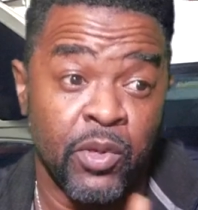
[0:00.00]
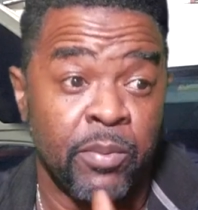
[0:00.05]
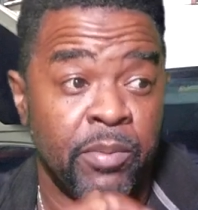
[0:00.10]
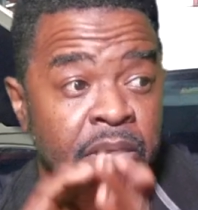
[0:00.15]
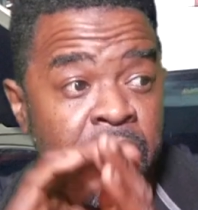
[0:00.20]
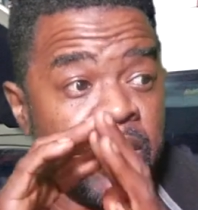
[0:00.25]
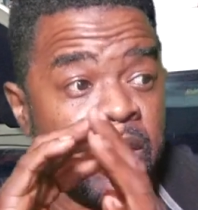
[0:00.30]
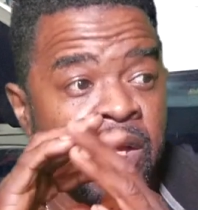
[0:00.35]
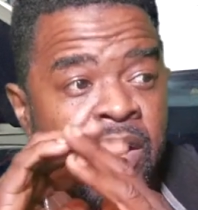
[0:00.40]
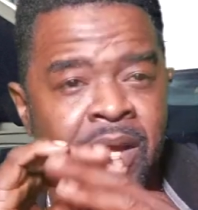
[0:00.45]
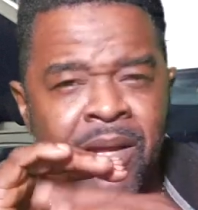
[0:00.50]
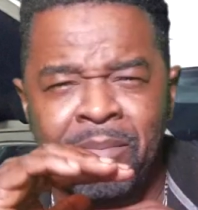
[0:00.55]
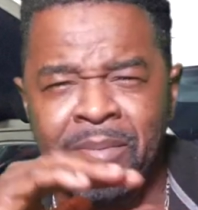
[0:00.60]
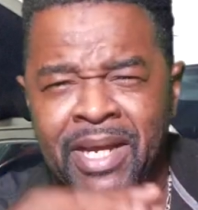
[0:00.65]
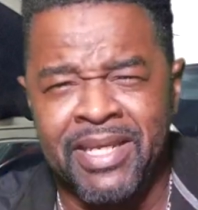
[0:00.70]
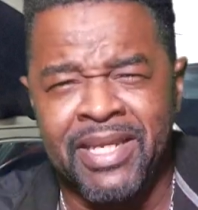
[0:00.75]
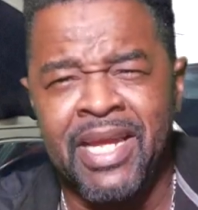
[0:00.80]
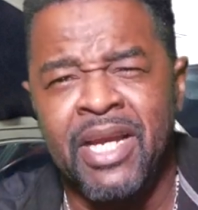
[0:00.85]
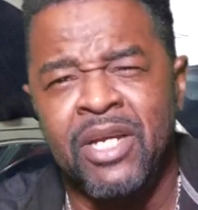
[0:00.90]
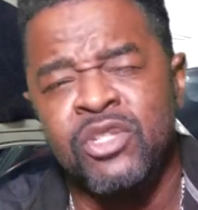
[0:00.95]
But by
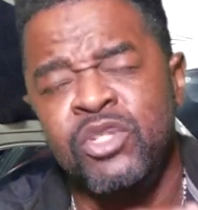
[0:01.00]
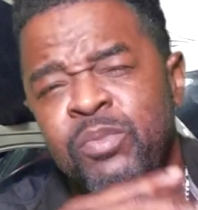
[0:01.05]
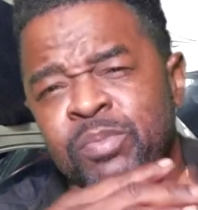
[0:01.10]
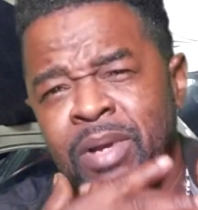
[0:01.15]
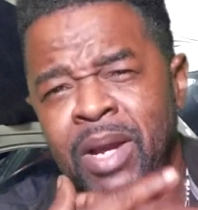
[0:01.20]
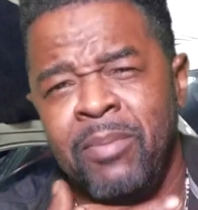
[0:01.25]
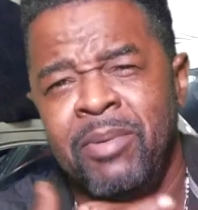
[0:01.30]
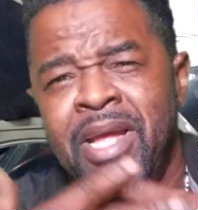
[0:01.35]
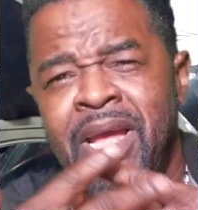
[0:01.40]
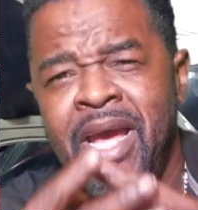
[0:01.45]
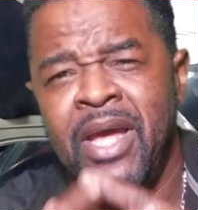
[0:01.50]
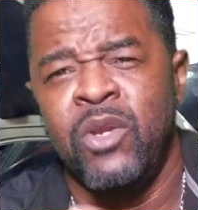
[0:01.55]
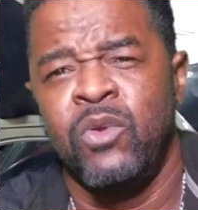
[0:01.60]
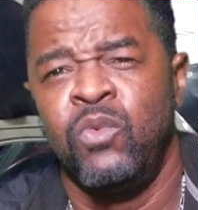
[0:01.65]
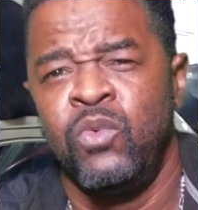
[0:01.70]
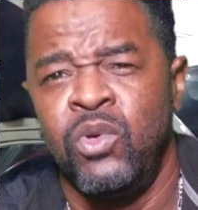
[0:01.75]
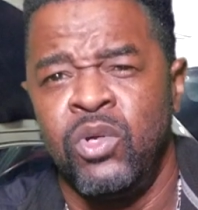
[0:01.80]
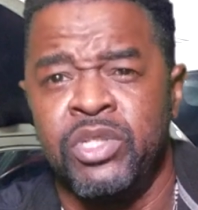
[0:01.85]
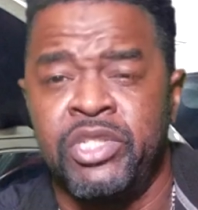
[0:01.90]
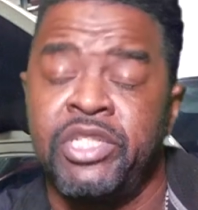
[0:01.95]
now, you're probably out of
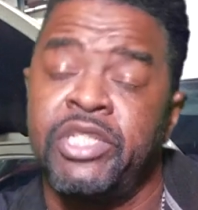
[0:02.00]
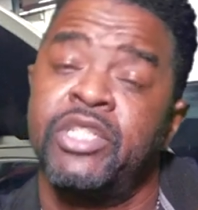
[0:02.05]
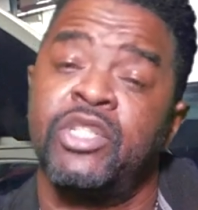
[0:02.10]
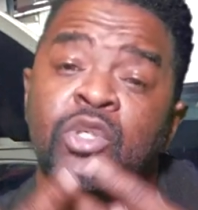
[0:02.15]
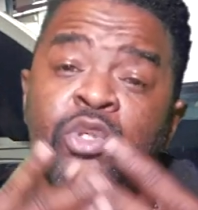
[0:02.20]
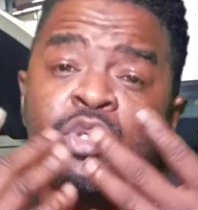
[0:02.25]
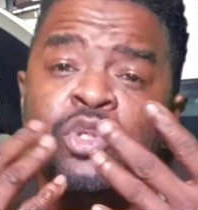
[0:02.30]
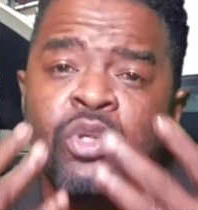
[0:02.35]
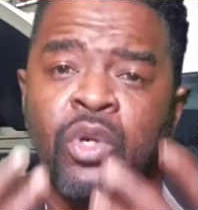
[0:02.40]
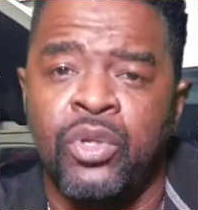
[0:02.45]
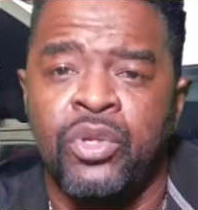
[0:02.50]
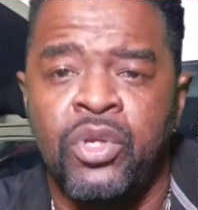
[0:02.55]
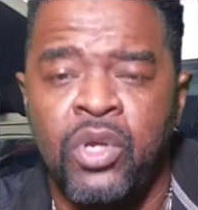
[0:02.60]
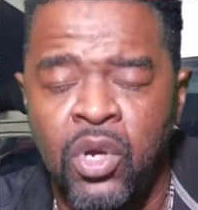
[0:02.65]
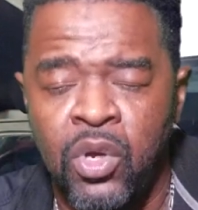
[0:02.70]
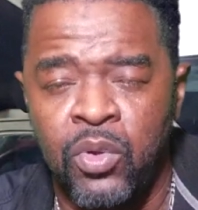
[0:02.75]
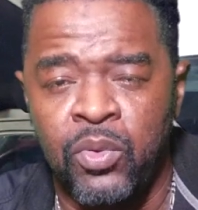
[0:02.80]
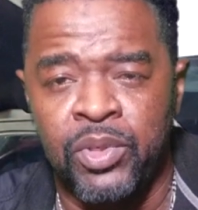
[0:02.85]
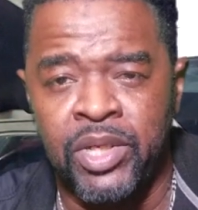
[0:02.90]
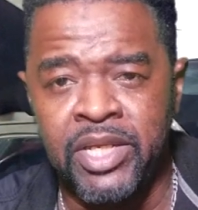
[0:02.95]
warranty, so you're on your
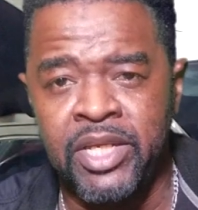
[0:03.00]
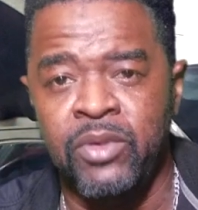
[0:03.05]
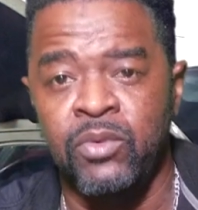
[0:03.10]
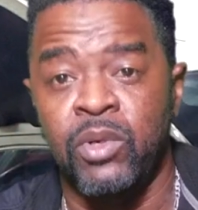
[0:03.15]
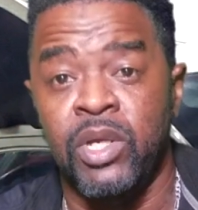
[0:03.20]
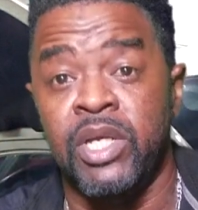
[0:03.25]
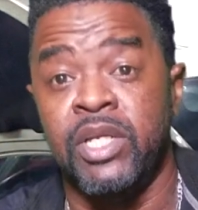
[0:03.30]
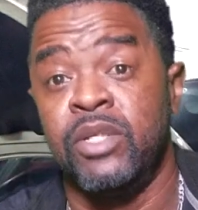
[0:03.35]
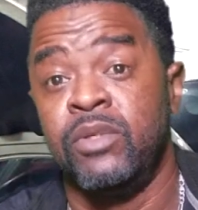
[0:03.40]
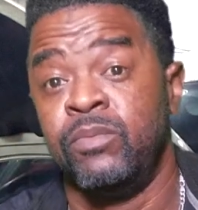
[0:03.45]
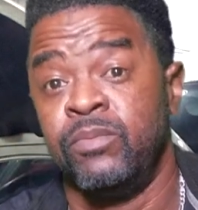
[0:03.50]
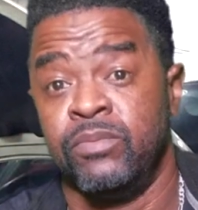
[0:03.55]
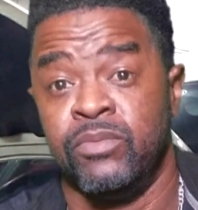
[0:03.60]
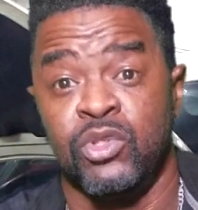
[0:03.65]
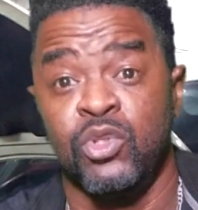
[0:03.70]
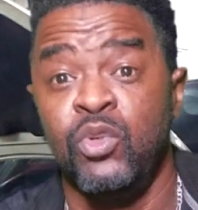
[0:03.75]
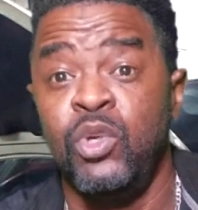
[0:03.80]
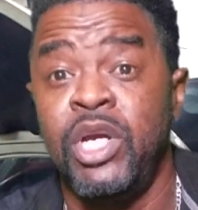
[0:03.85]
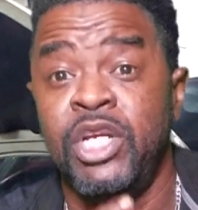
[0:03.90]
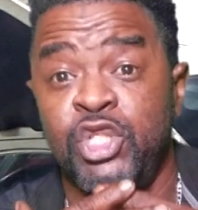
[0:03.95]
own anyway.
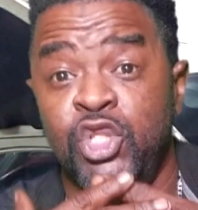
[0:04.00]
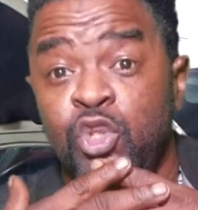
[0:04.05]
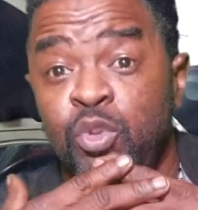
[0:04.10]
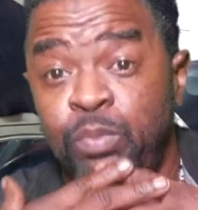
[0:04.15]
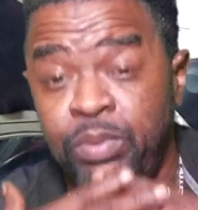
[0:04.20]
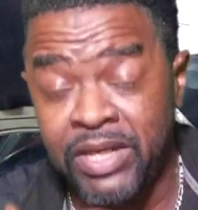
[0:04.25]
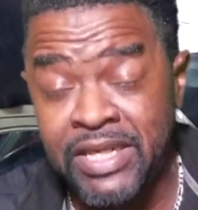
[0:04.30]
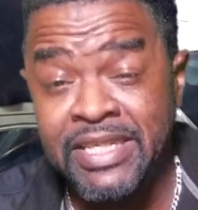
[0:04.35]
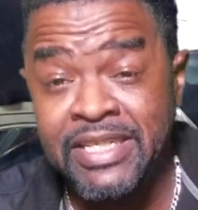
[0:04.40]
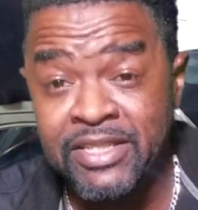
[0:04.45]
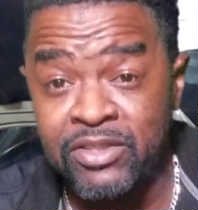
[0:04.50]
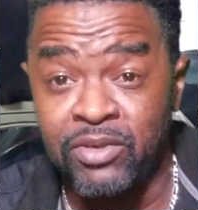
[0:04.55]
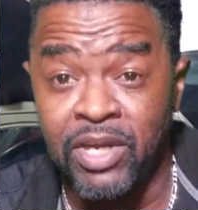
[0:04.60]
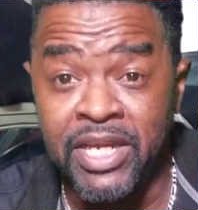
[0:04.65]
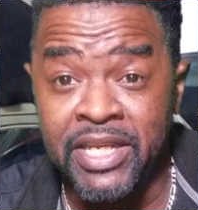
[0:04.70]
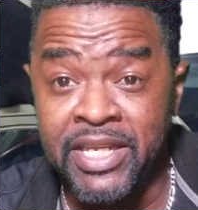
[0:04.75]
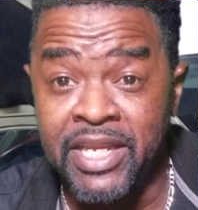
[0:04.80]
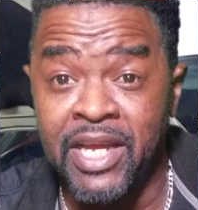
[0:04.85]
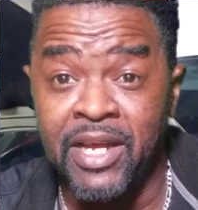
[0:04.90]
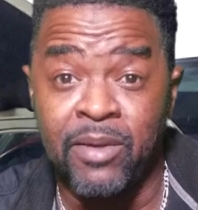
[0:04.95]
Do as you please
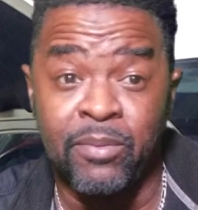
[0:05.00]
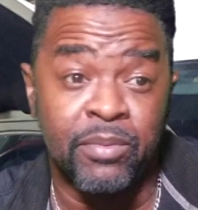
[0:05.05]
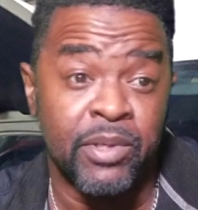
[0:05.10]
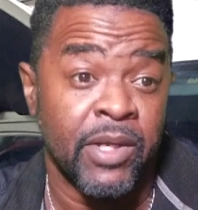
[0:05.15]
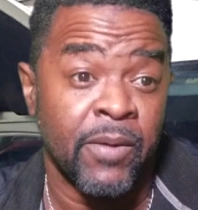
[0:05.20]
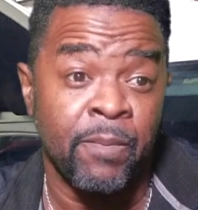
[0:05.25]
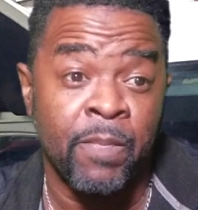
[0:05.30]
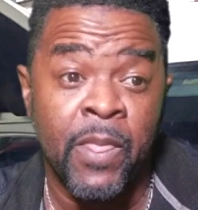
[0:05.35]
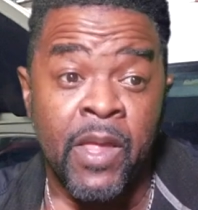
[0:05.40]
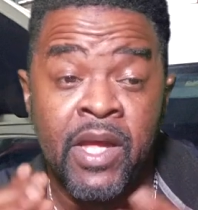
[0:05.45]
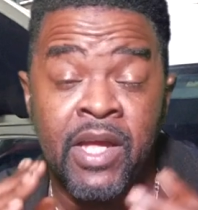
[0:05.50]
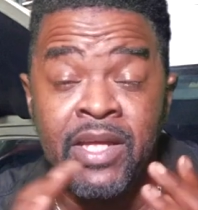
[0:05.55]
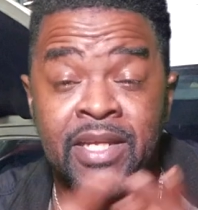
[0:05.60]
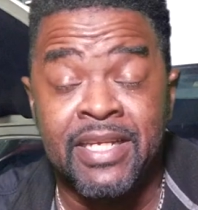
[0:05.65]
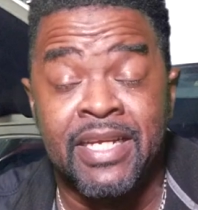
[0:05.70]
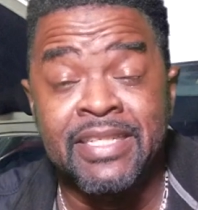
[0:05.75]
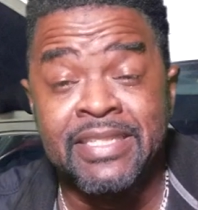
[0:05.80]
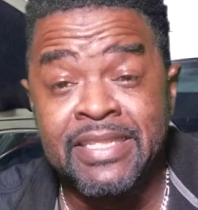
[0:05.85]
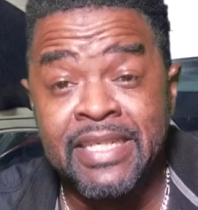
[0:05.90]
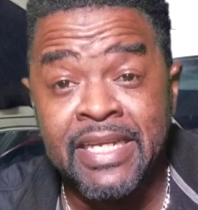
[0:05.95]
right now, but
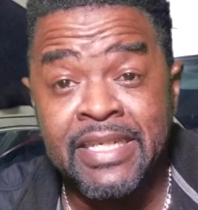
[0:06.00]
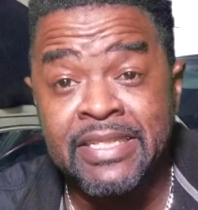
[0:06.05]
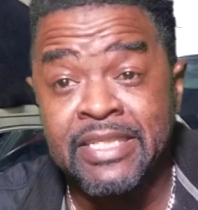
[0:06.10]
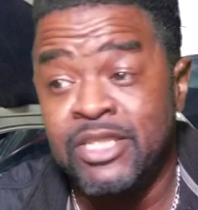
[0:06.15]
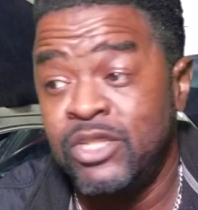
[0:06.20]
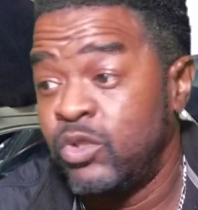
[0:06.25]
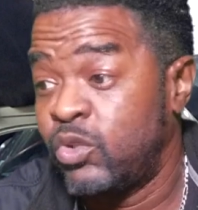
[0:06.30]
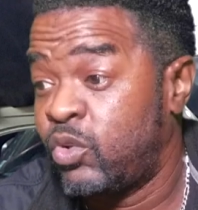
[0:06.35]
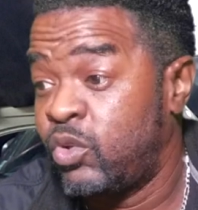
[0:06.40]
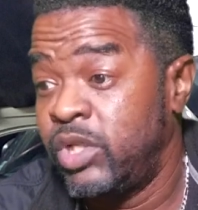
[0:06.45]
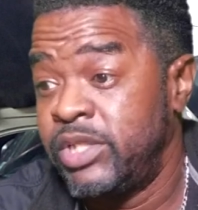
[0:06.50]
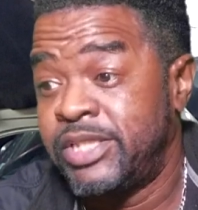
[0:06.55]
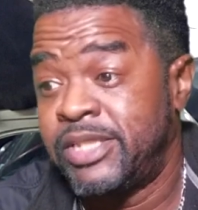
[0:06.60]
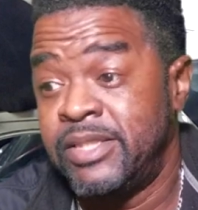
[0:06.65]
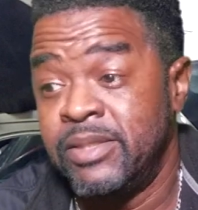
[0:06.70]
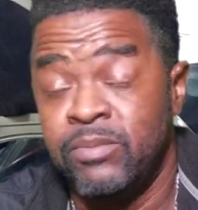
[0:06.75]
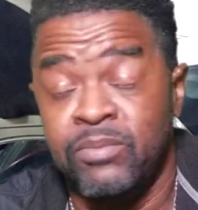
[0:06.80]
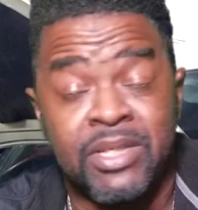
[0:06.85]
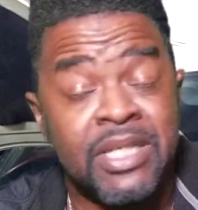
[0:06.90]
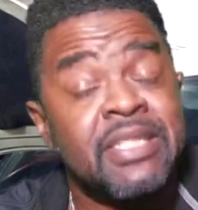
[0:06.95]
that's the answer to your
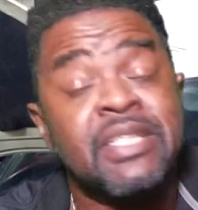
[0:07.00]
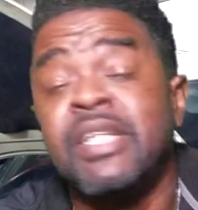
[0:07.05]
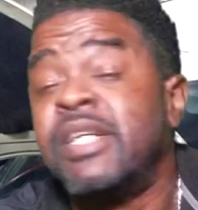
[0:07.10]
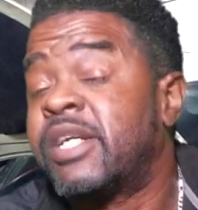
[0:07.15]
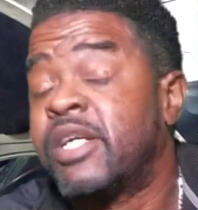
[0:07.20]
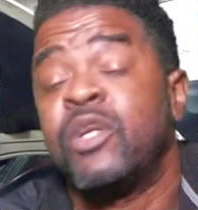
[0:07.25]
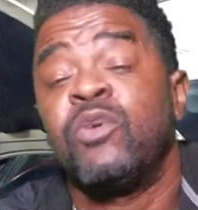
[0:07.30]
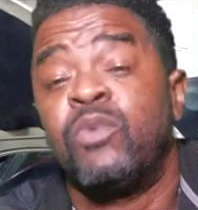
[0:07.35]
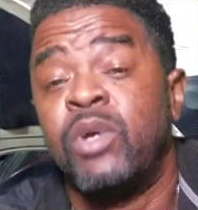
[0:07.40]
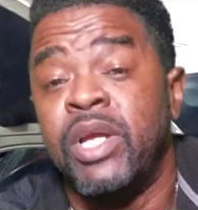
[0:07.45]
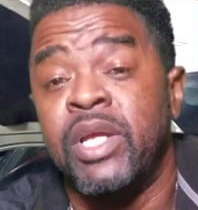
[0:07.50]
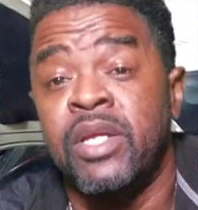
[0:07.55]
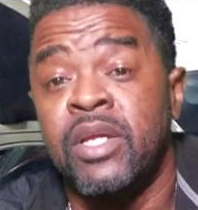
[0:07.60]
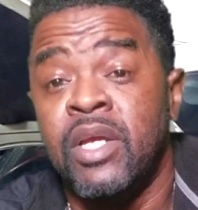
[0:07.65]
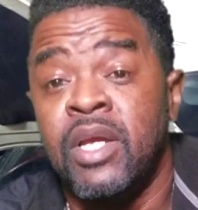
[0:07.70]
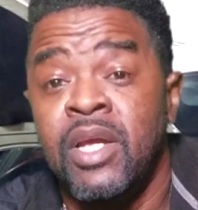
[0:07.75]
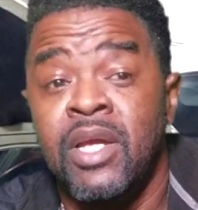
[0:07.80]
question. They took it away.